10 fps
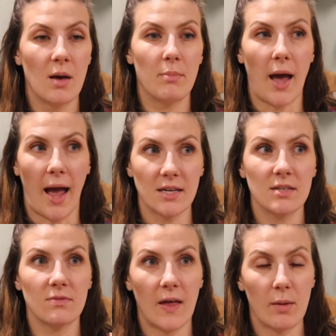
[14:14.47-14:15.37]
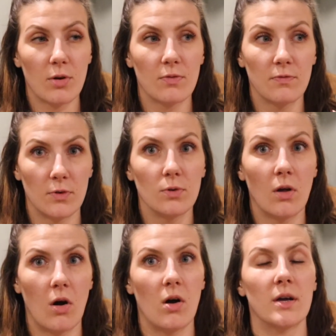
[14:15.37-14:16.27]
but active labor, full
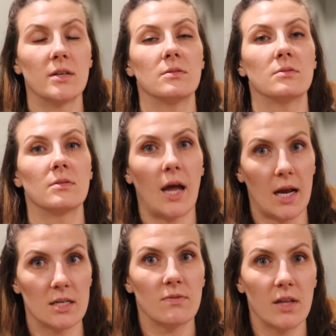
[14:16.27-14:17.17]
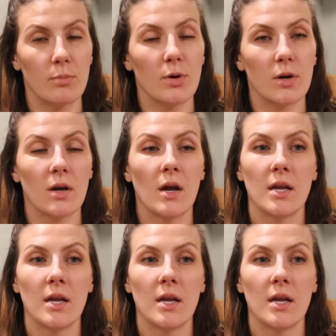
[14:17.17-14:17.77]
on active labor,